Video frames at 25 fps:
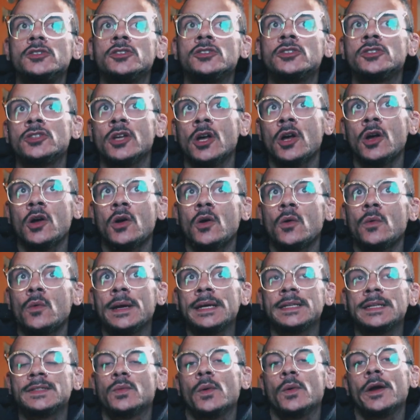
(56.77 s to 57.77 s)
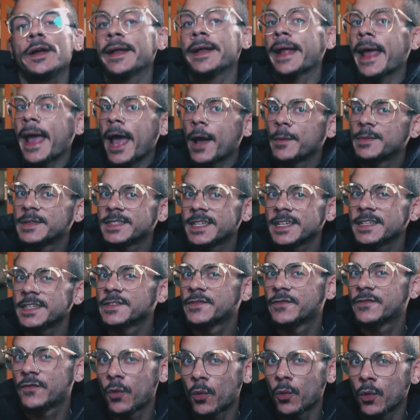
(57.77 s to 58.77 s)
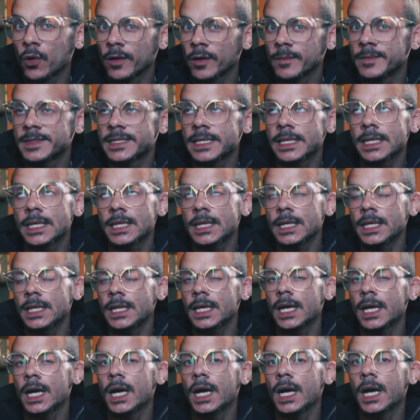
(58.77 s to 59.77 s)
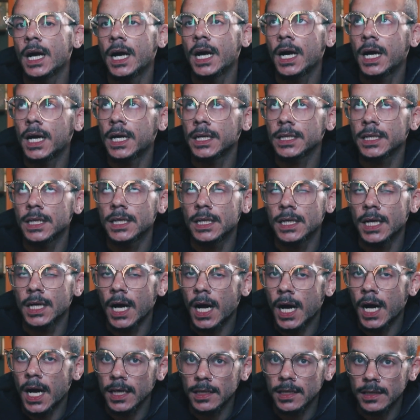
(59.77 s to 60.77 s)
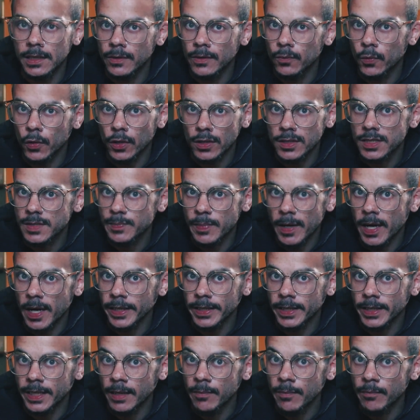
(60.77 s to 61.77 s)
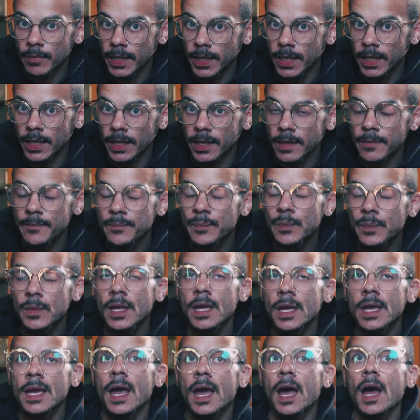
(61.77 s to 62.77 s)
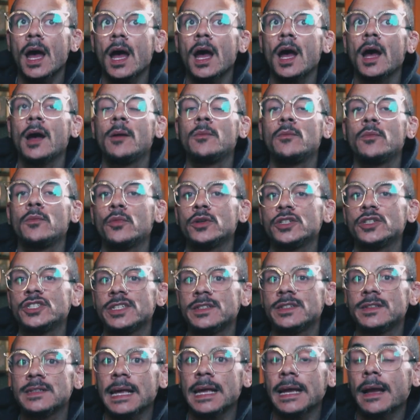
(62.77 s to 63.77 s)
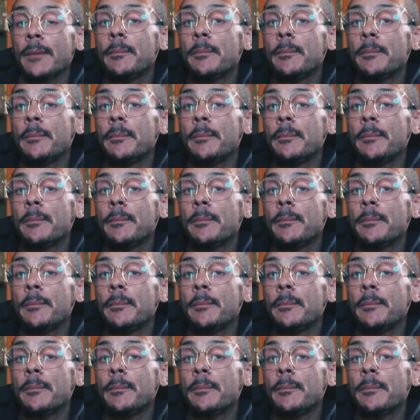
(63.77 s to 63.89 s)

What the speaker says: So it's where an abscess forms in the ungodly worst spot it can be, which is, like, a